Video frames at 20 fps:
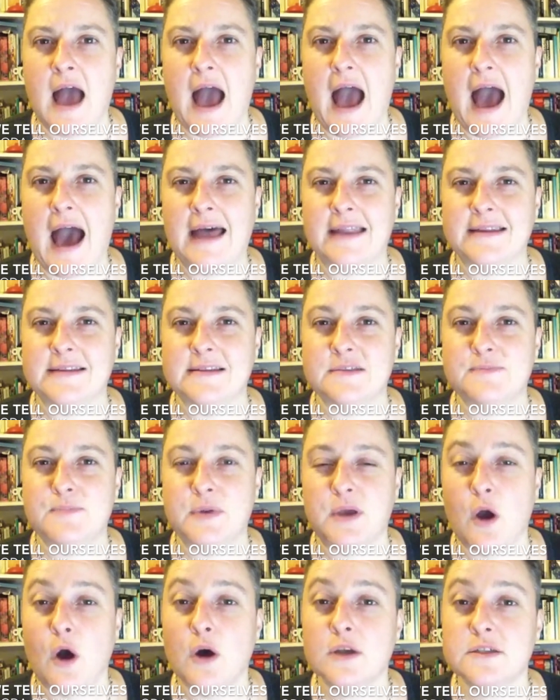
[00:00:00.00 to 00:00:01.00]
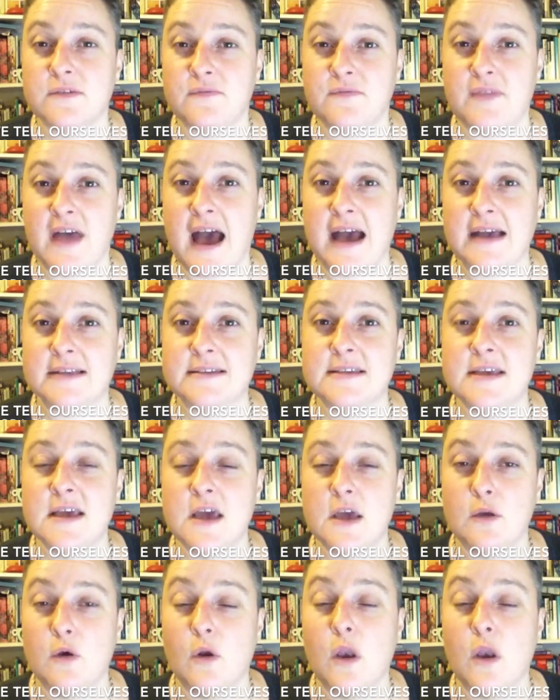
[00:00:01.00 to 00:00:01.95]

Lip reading: And because of that, you're